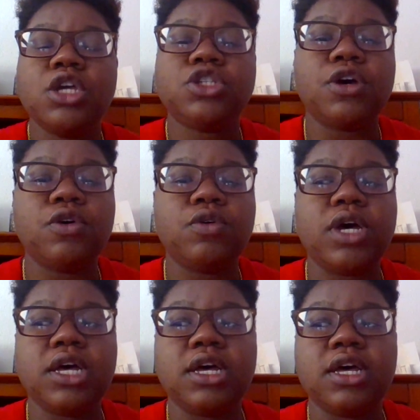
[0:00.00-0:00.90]

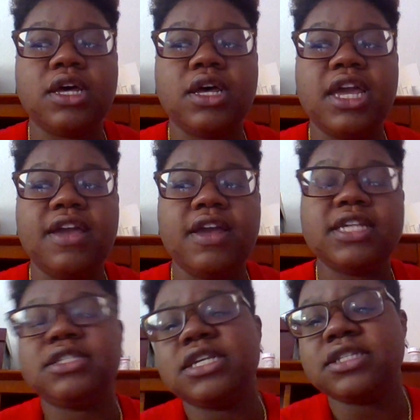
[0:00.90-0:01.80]
So
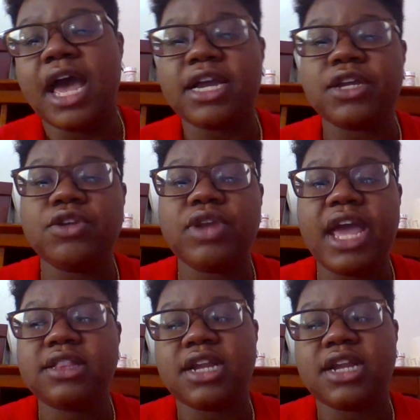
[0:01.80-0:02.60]
since I could do that,